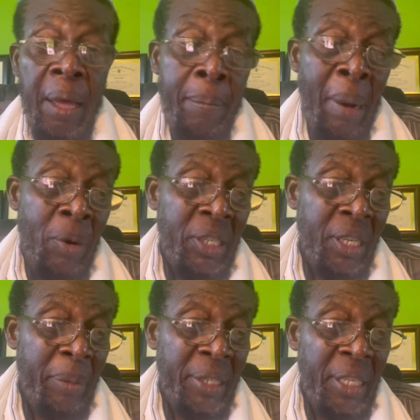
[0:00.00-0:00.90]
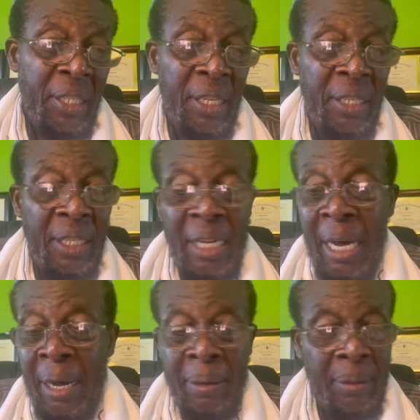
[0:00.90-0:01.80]
My brothers and my sisters,
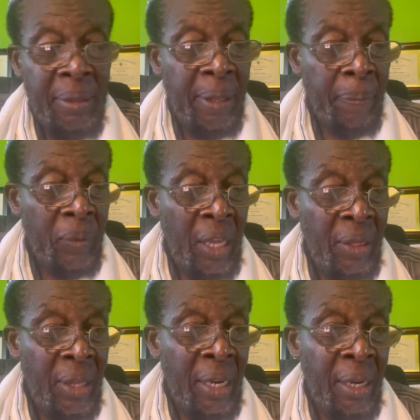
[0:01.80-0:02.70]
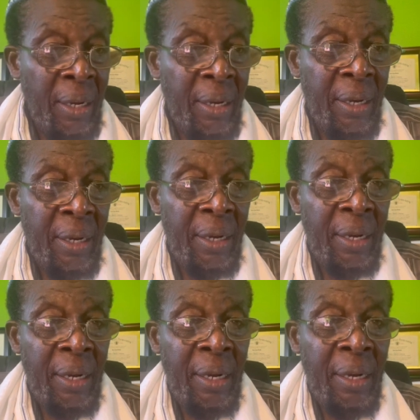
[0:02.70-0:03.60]
uh, in the
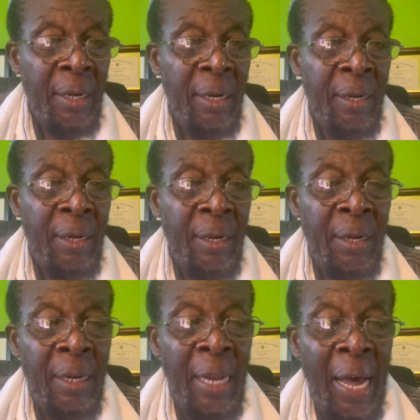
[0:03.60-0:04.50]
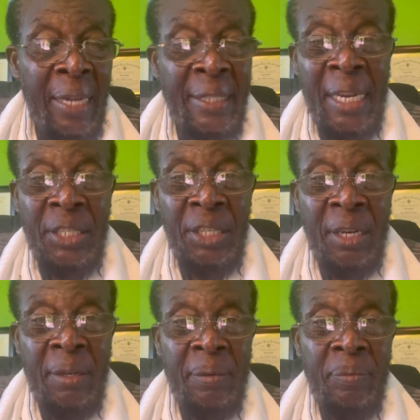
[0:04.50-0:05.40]
last
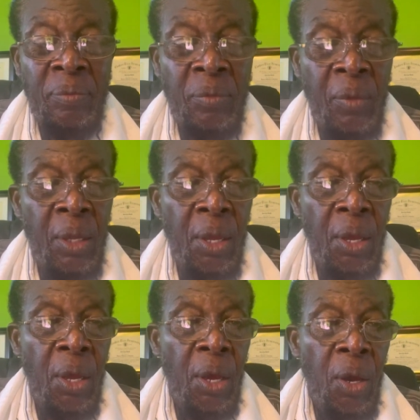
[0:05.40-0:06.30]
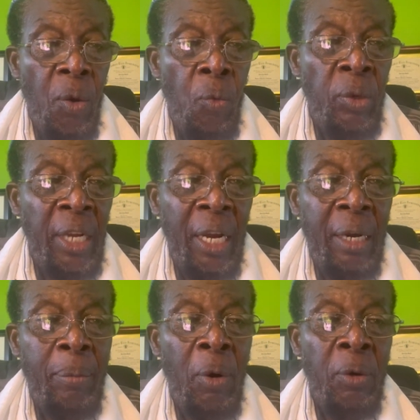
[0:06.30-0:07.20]
session, we talk
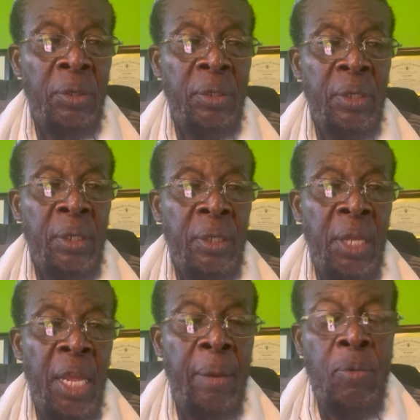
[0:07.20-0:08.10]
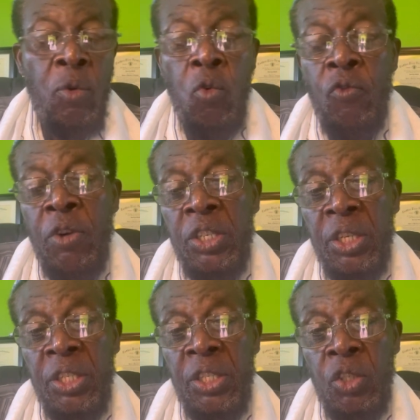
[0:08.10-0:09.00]
about Hebrew
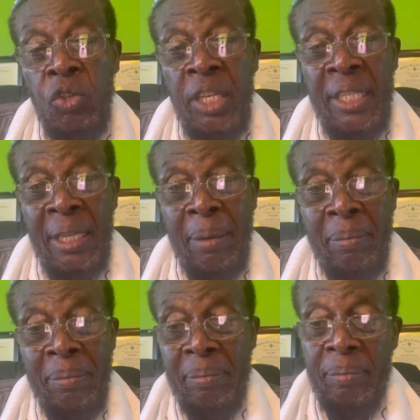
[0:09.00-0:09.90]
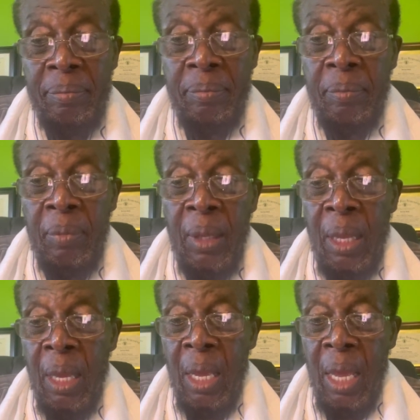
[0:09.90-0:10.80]
versus Judaism.
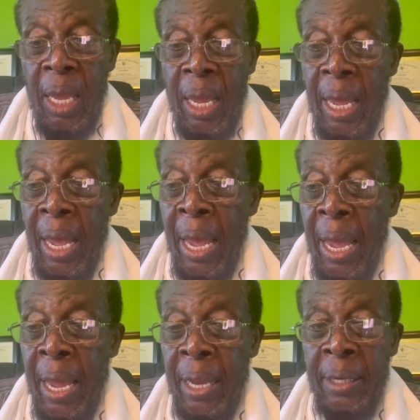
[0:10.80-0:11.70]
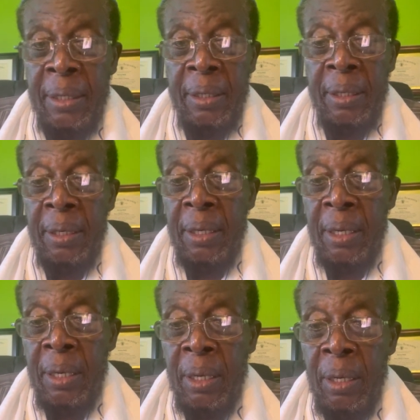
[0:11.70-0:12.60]
And
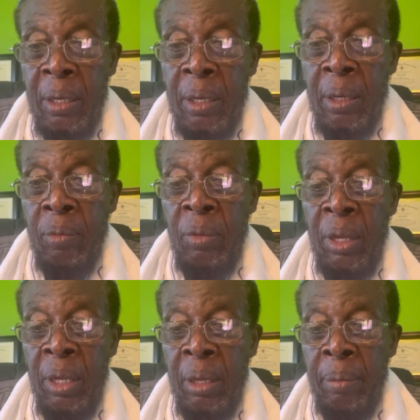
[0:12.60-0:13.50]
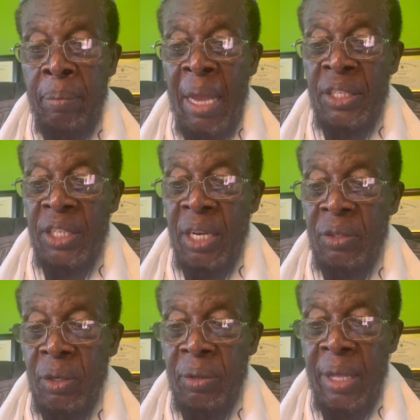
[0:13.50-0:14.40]
we
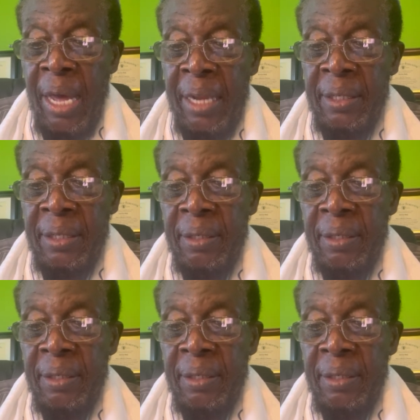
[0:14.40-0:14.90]
mentioned to you that